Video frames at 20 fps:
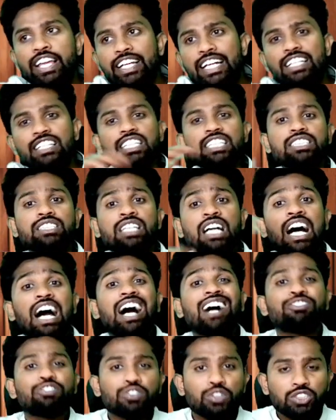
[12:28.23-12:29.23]
at least
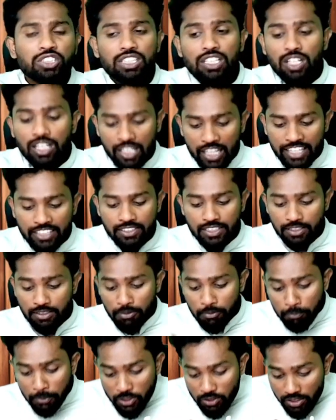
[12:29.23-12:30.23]
half question or like
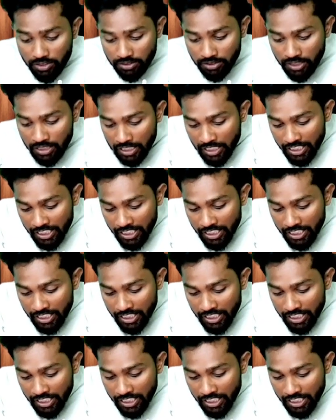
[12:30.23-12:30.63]
that, because